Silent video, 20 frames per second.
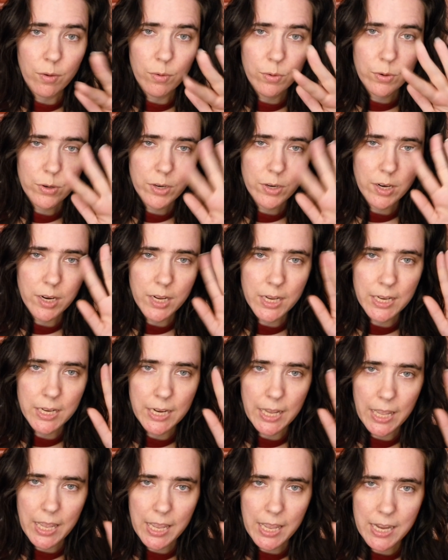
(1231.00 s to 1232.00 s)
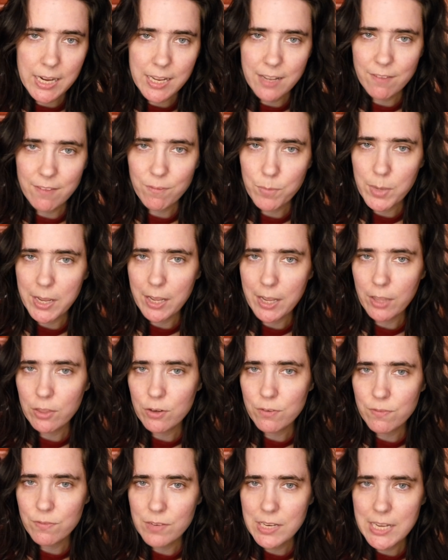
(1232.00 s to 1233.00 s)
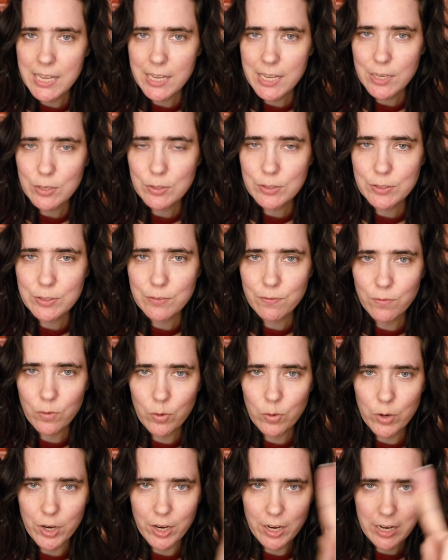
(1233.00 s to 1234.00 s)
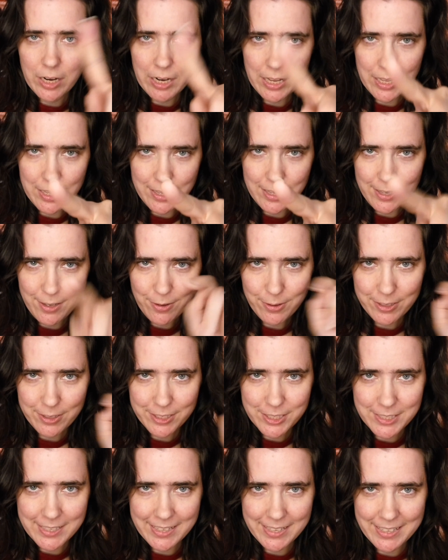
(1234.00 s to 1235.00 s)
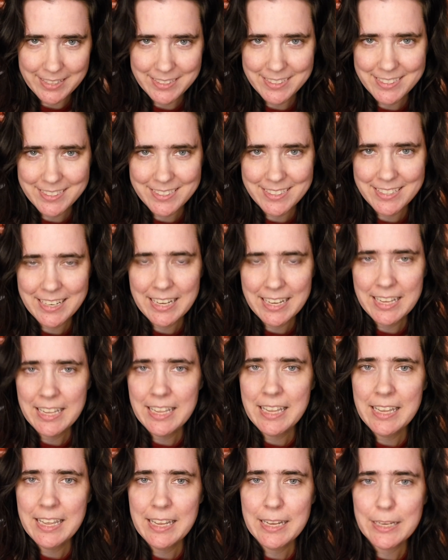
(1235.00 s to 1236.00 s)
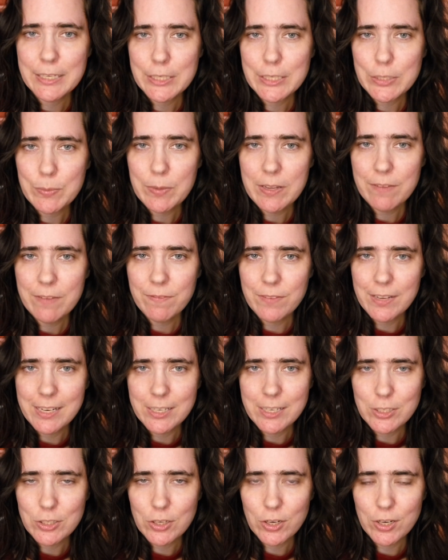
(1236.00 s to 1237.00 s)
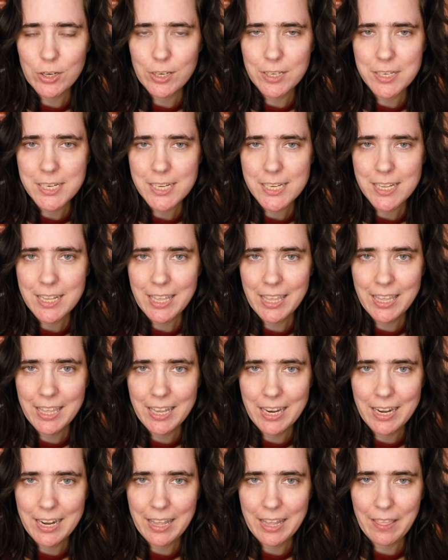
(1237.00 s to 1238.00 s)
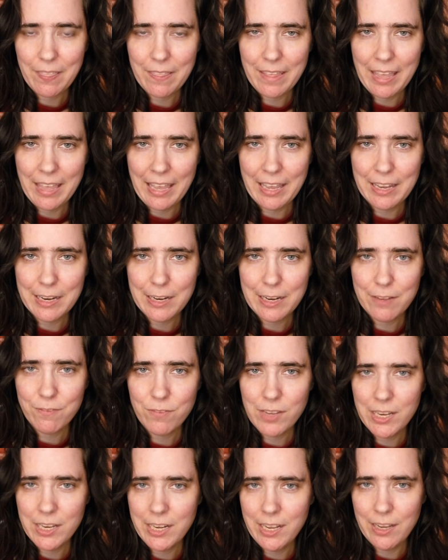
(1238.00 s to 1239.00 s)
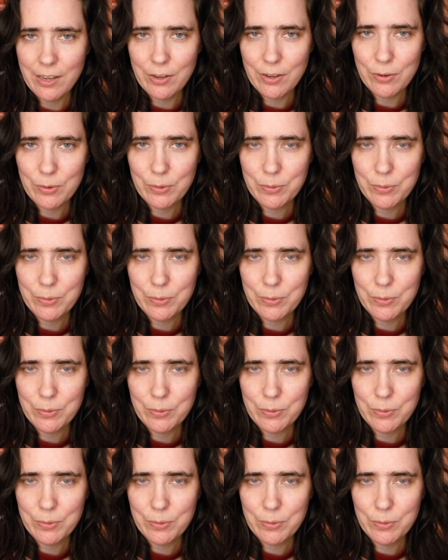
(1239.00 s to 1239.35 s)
or on any of my other videos for your chance to be featured in that video.